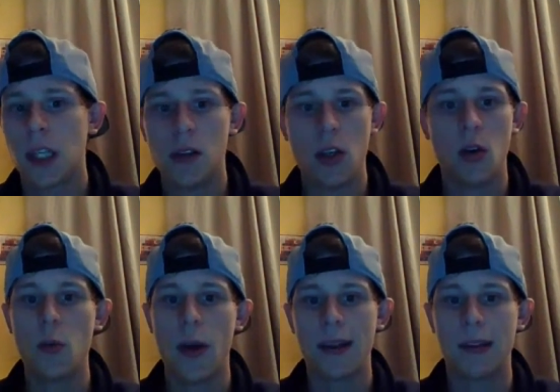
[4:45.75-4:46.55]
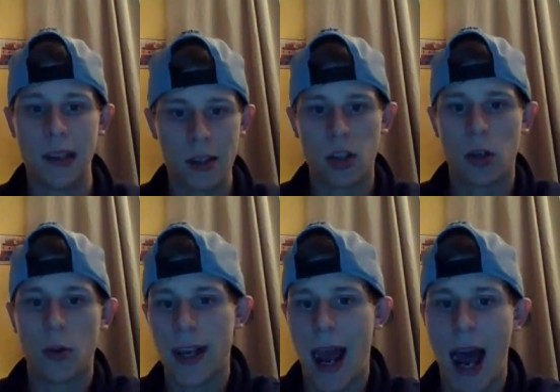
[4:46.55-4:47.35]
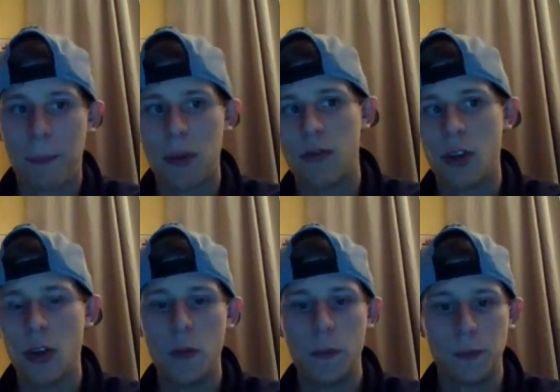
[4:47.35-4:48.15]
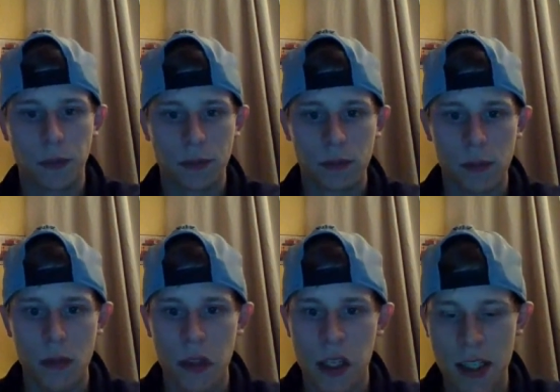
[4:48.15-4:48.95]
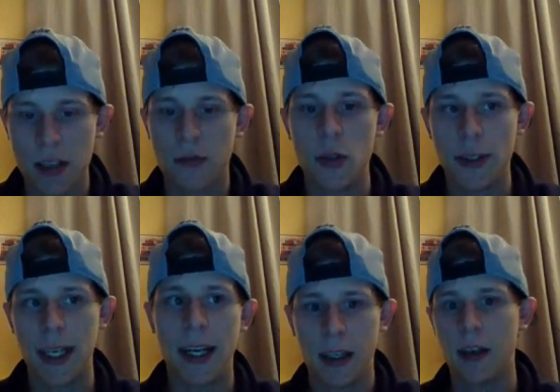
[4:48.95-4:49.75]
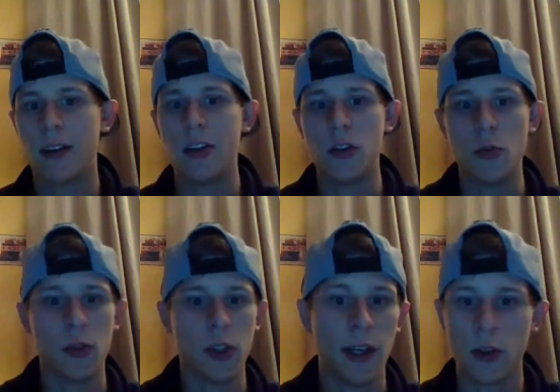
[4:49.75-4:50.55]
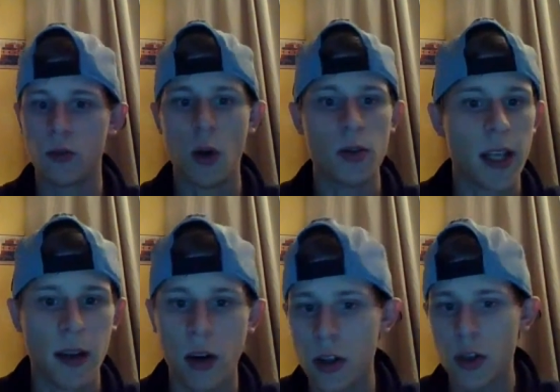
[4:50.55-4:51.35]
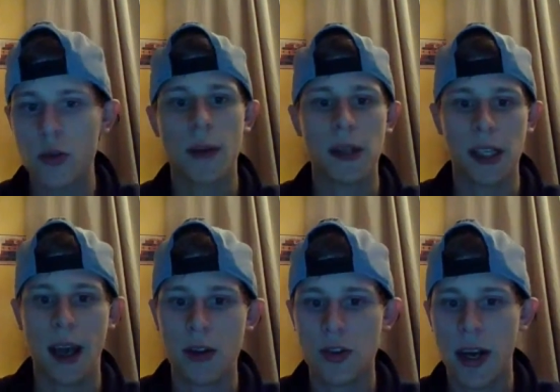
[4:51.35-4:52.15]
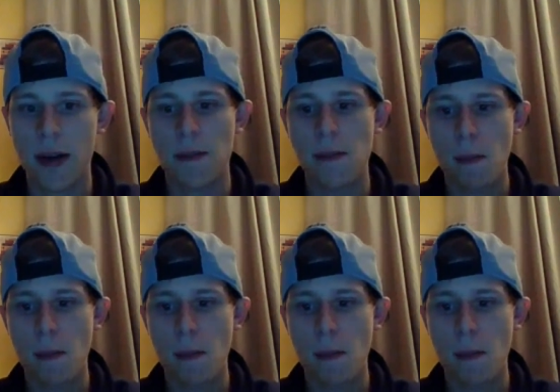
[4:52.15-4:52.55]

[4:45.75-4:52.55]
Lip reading: the only way things are going to happen for you is if you get in here and do, the rotator or do something else, right?